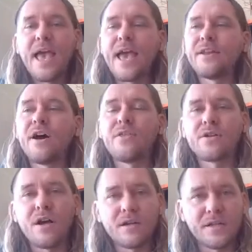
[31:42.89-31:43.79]
and other
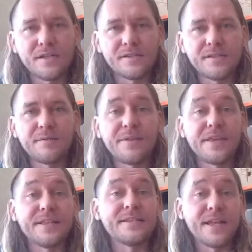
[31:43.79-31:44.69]
contexts can be
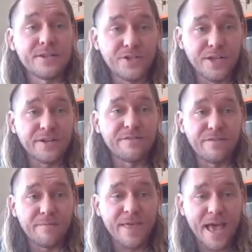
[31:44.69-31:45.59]
instantiated
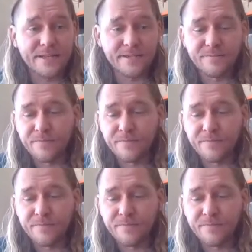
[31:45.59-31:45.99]
from that.